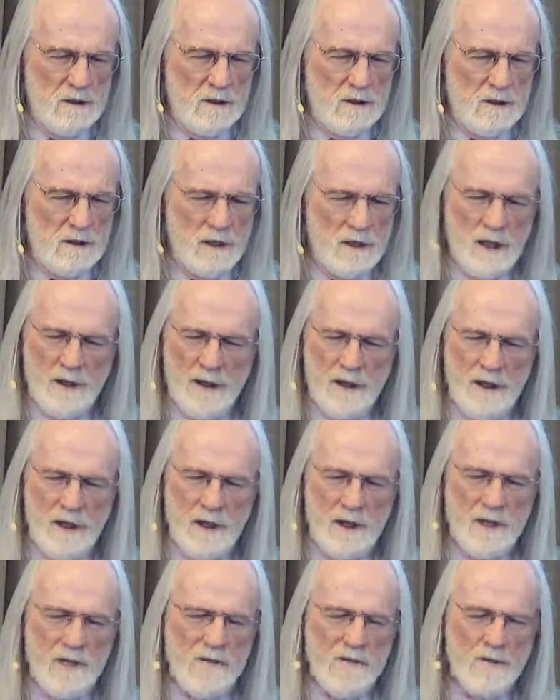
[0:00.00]
Nothing
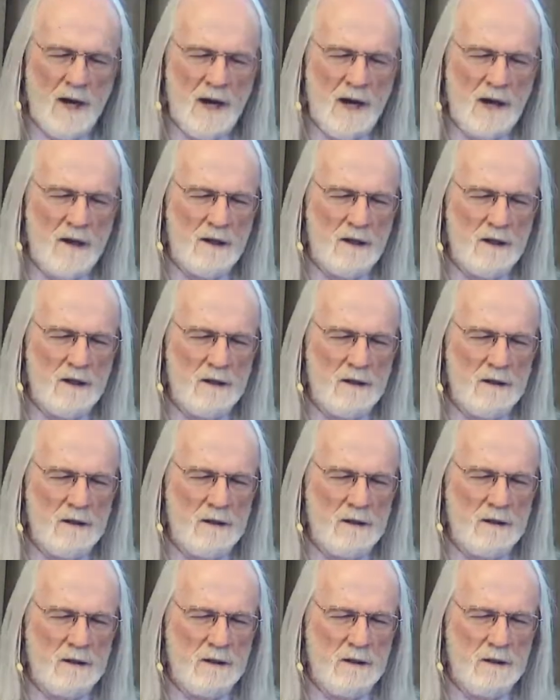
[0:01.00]
else mattered
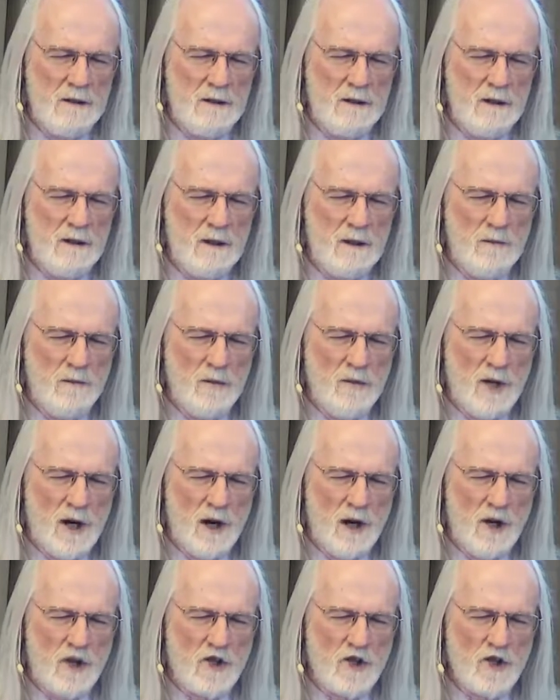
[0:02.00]
but
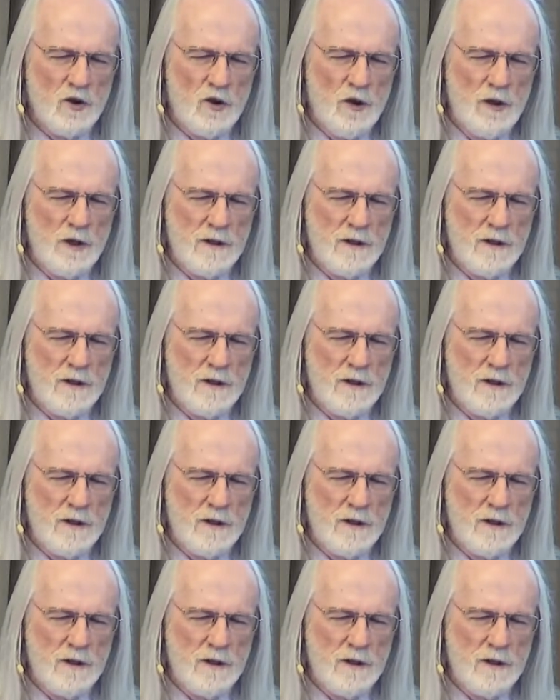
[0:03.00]
our choice.